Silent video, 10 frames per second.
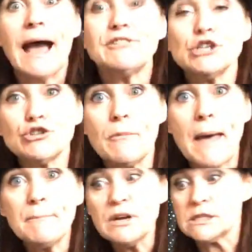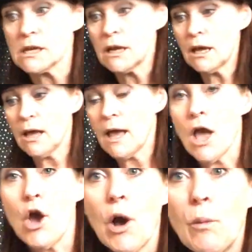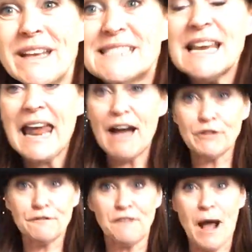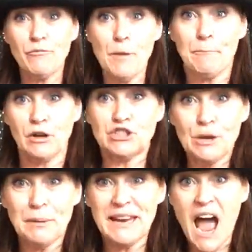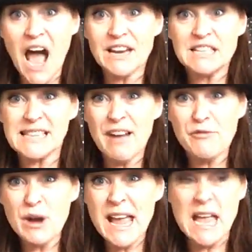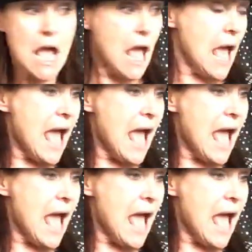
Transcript: I just remembered. We still haven't found the bunch of bananas, have we?